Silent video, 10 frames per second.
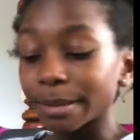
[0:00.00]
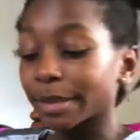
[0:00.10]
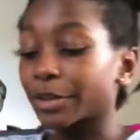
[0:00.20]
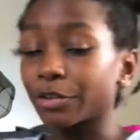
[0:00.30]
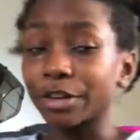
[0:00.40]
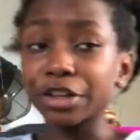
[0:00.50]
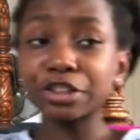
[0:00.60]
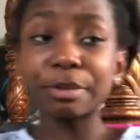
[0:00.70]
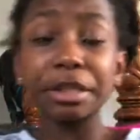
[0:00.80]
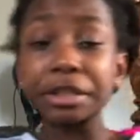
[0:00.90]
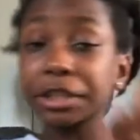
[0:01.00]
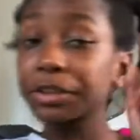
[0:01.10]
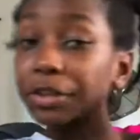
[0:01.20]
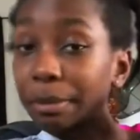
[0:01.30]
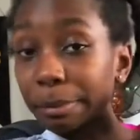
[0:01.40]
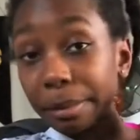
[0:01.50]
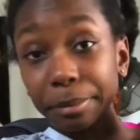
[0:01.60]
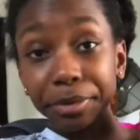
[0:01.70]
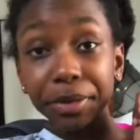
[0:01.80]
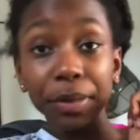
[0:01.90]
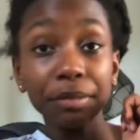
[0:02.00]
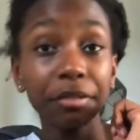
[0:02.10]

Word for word: and hit the notifications bell so you might be able to see that